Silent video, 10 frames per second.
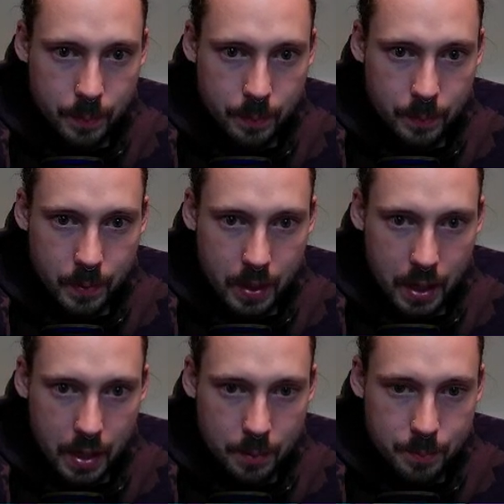
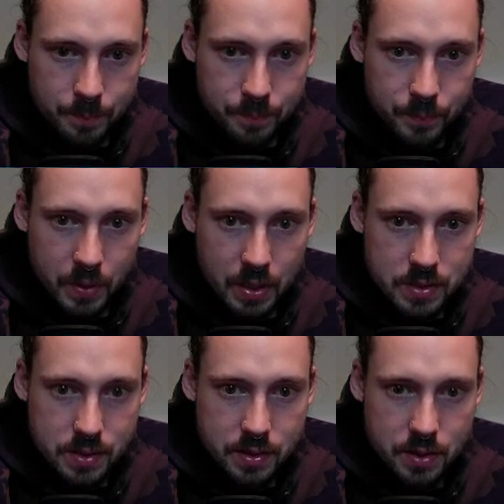Okay.
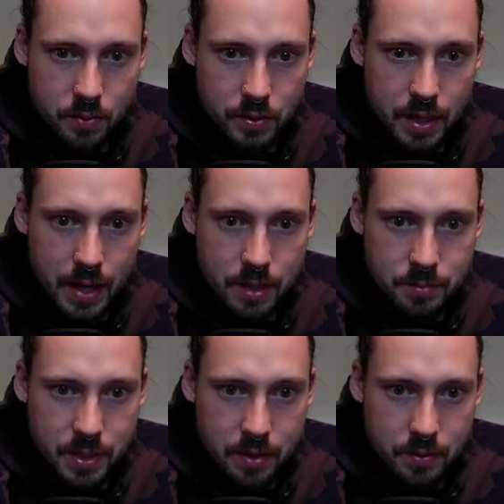Is that the only
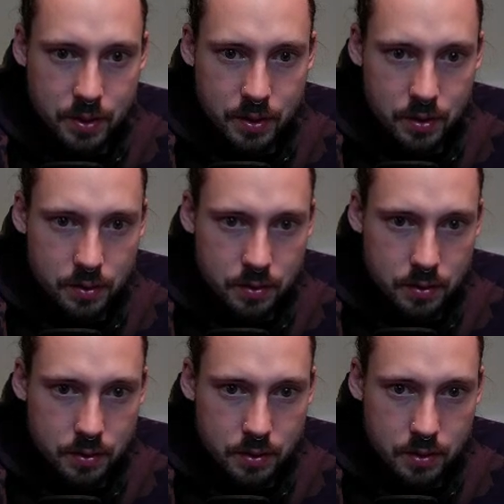item down here?
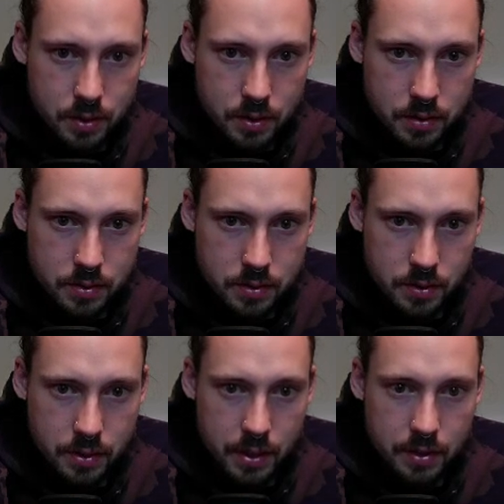Is
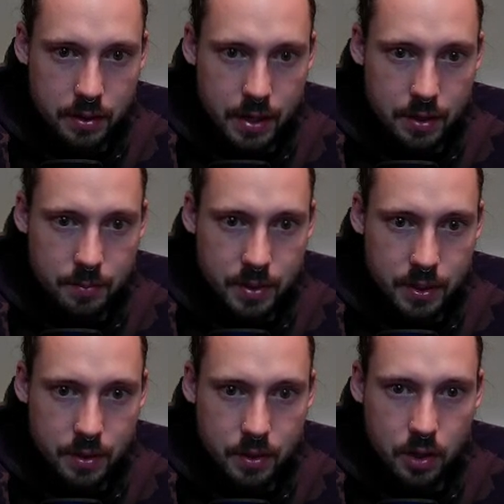there a hidden item
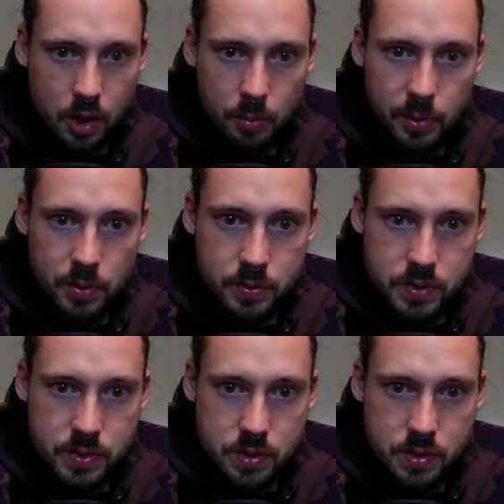there? Carbos.